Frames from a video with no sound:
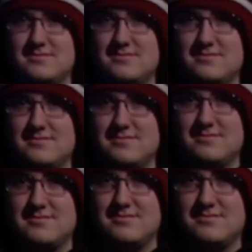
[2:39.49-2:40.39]

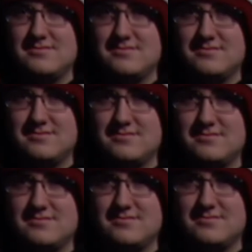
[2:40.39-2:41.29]

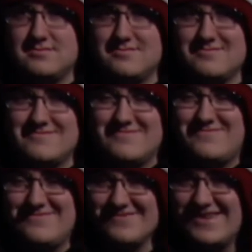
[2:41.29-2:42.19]

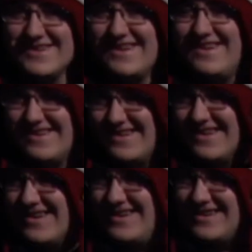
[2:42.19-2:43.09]

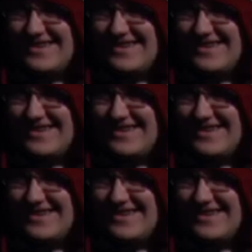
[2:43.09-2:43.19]
No words are spoken by the person on screen.